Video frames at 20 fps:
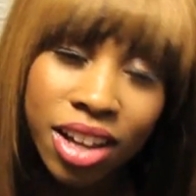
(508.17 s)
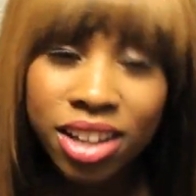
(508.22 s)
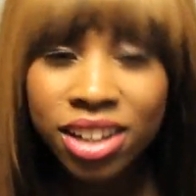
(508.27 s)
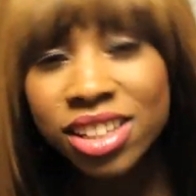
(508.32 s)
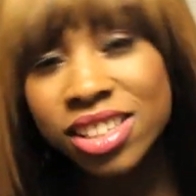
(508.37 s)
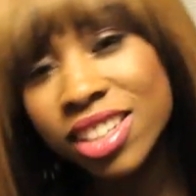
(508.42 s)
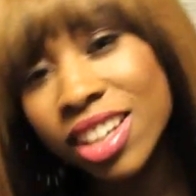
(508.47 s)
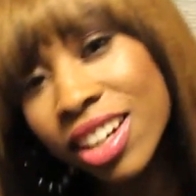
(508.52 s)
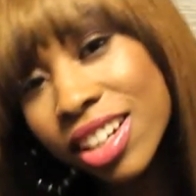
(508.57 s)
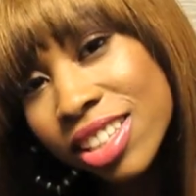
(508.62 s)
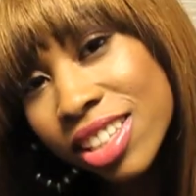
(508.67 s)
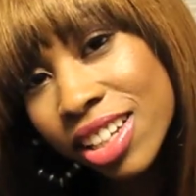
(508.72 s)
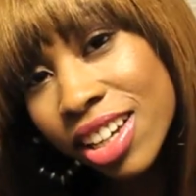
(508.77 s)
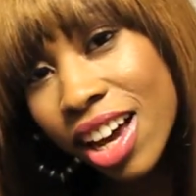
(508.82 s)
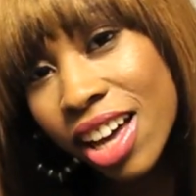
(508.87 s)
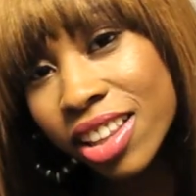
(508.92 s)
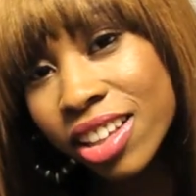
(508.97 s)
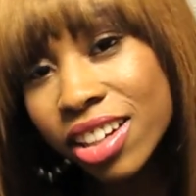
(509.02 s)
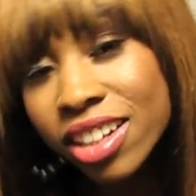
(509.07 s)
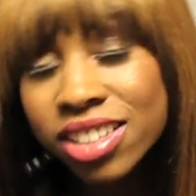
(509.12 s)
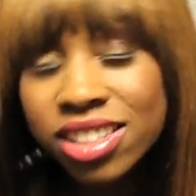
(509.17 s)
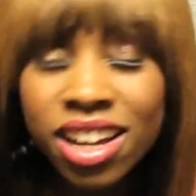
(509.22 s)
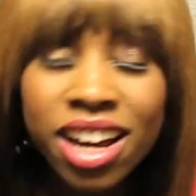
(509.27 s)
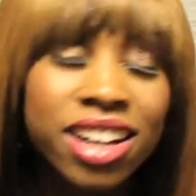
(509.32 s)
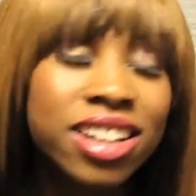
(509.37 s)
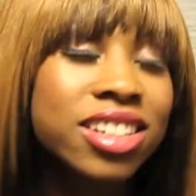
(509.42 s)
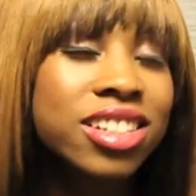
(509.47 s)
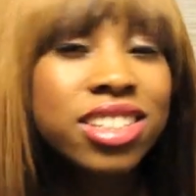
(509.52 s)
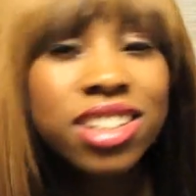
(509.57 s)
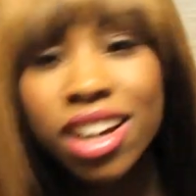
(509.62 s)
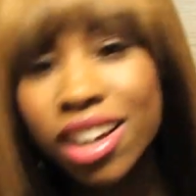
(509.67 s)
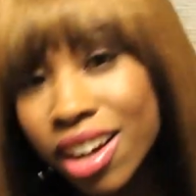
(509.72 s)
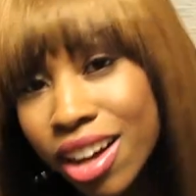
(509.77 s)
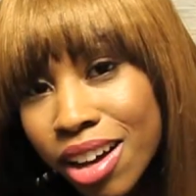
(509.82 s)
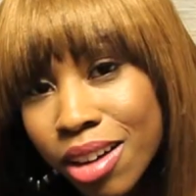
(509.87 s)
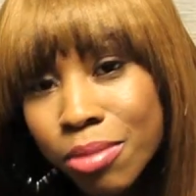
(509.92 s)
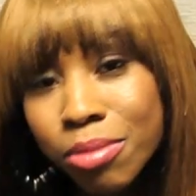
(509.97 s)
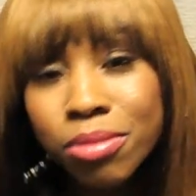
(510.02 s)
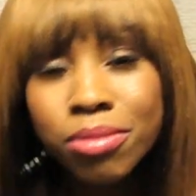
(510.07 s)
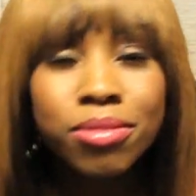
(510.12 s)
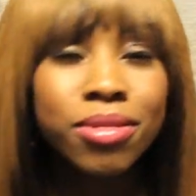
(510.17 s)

let's get it together. It's like, shut up.